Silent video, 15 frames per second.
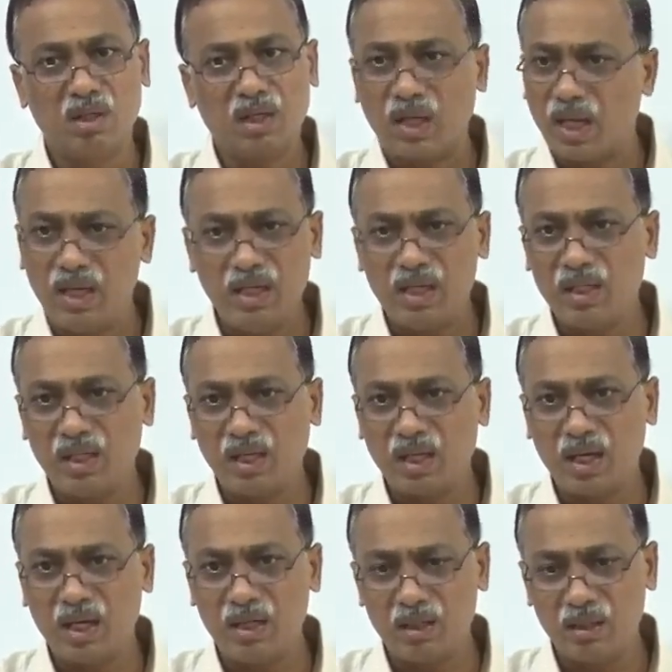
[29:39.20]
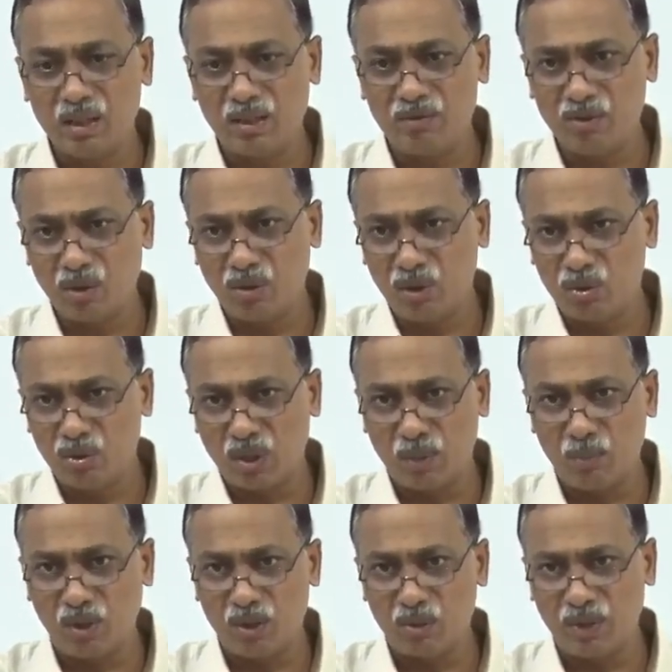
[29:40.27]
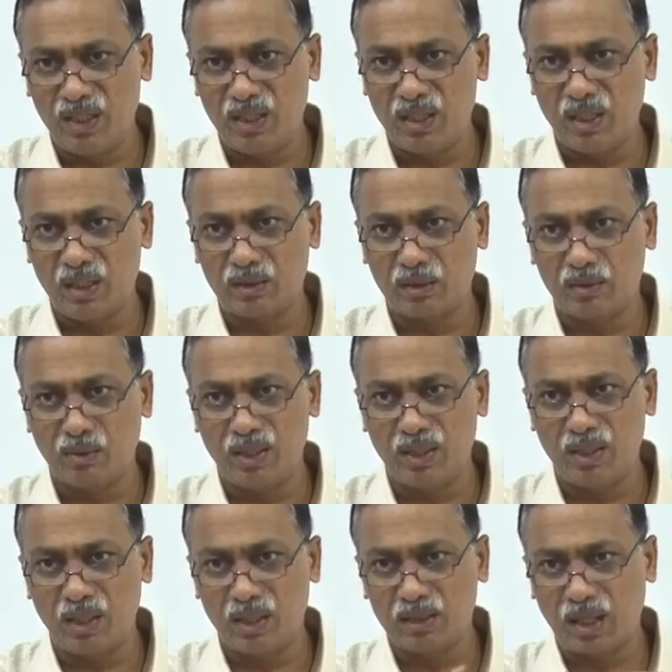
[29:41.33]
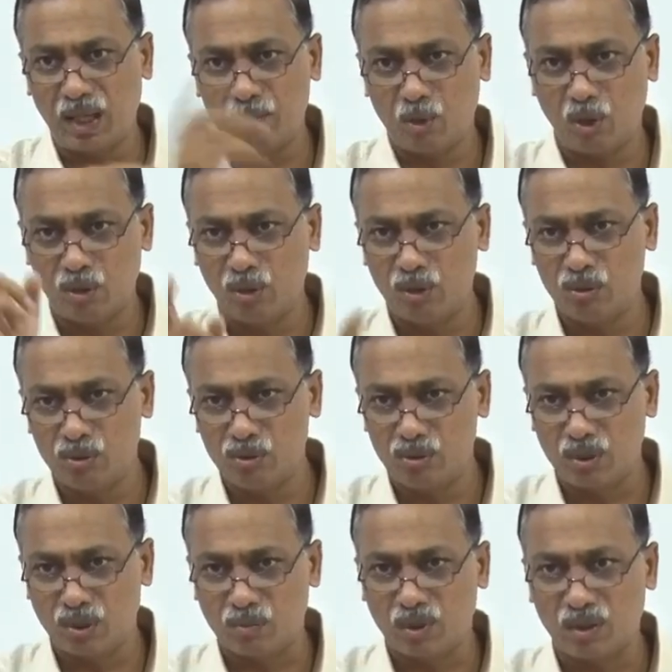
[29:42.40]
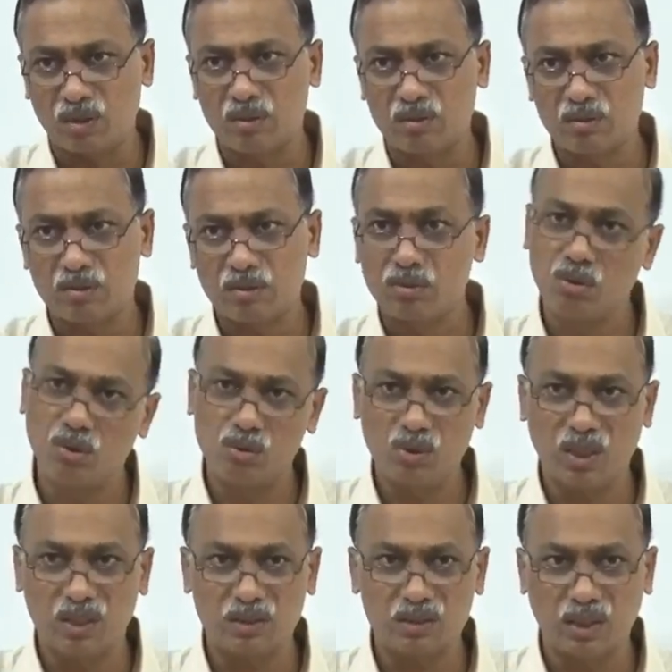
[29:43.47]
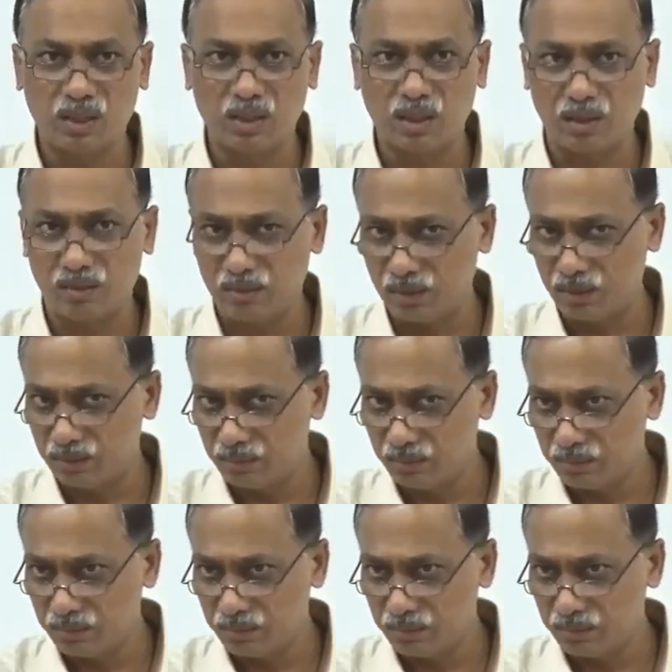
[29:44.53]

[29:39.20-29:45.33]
Can he tell the client, if you are going to come on 28th or 29th, I am not going to do your work go to another chartered accountant.